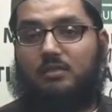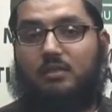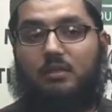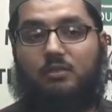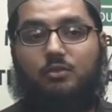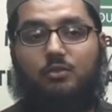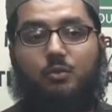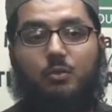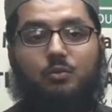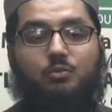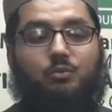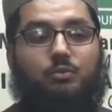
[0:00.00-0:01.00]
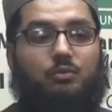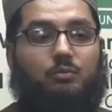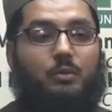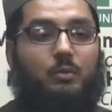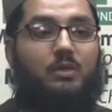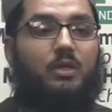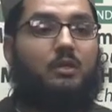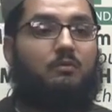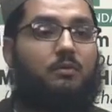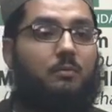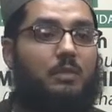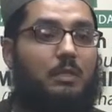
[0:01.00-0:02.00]
You know, we were learned
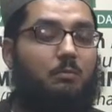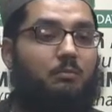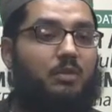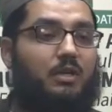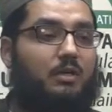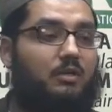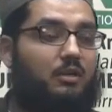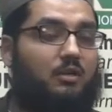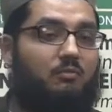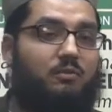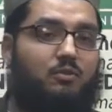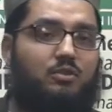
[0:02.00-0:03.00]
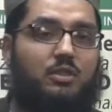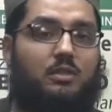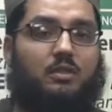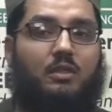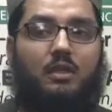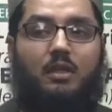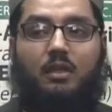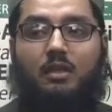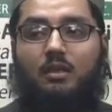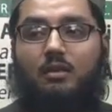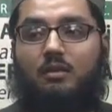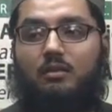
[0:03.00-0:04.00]
from them. They're in confusion.
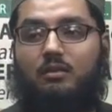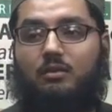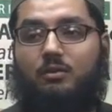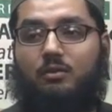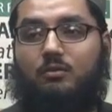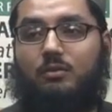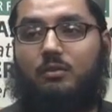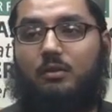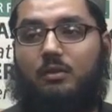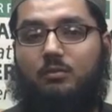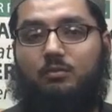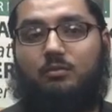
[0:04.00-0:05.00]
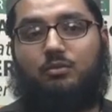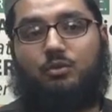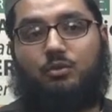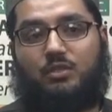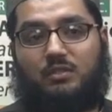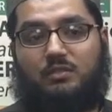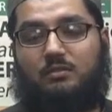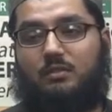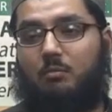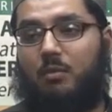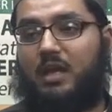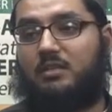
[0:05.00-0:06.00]
You know, you could just
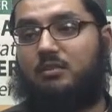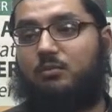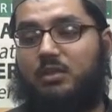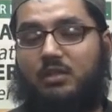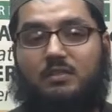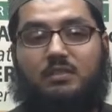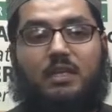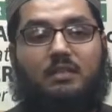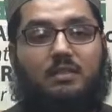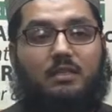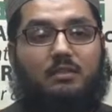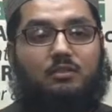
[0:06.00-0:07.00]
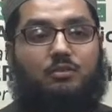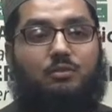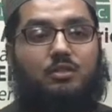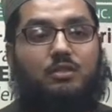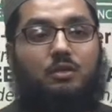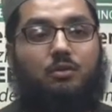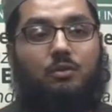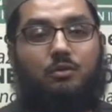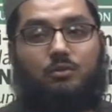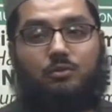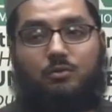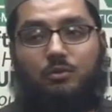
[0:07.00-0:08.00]
imagine what the state that the students are
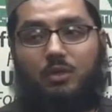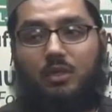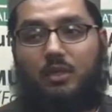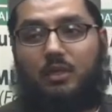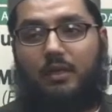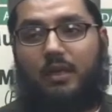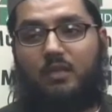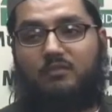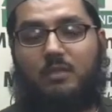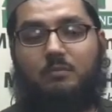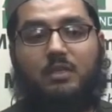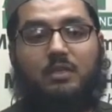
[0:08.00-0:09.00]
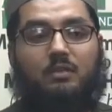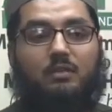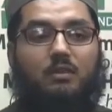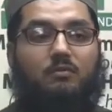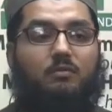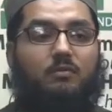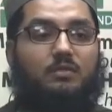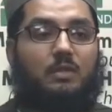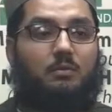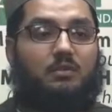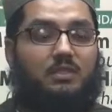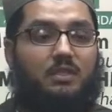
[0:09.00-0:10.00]
going through, and if
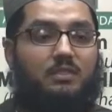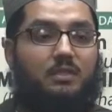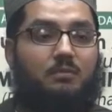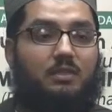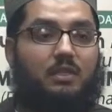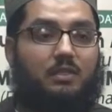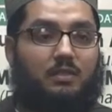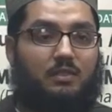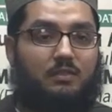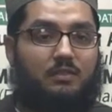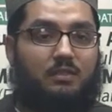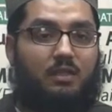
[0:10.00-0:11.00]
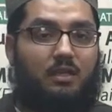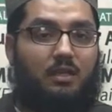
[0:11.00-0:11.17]
someone sees something like this,